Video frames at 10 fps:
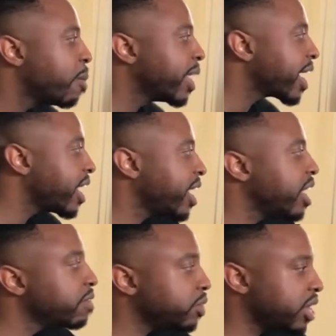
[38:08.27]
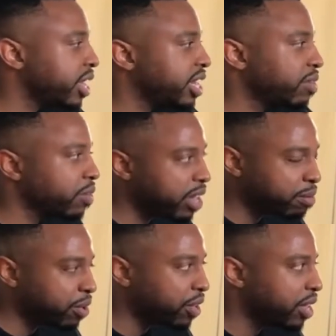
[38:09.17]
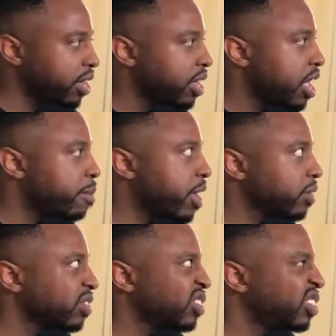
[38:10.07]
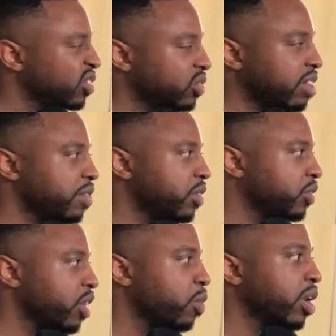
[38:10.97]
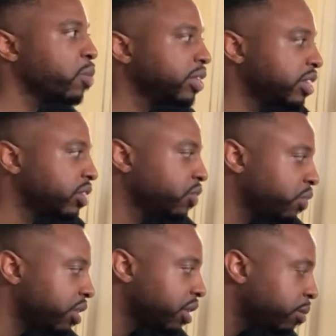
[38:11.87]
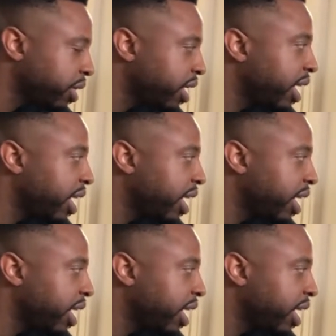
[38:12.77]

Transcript: But I got an interview that I did with Ray Murray about 6 or 7 years ago when I went to his crib,